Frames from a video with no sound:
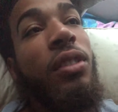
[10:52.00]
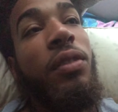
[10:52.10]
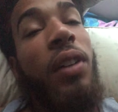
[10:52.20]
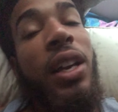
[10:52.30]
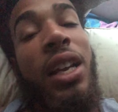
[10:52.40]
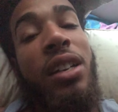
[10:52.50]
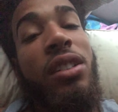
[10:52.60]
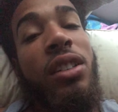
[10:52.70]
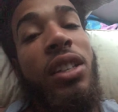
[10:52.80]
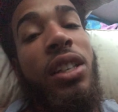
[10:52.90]

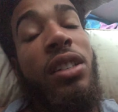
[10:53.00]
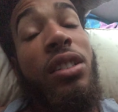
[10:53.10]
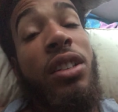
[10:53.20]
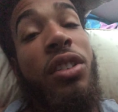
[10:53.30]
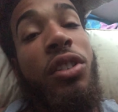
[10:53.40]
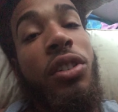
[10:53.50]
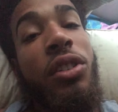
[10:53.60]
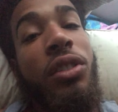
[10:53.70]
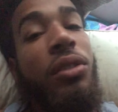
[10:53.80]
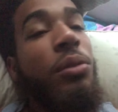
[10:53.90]
financially
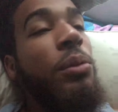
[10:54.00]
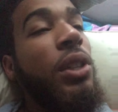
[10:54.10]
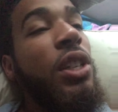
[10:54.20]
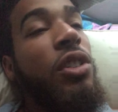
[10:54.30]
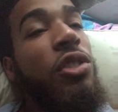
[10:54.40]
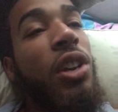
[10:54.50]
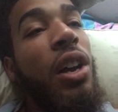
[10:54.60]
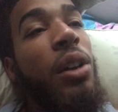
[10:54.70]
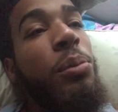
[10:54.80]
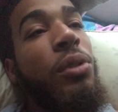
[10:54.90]
insecure with these
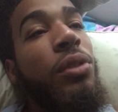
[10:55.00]
jobs,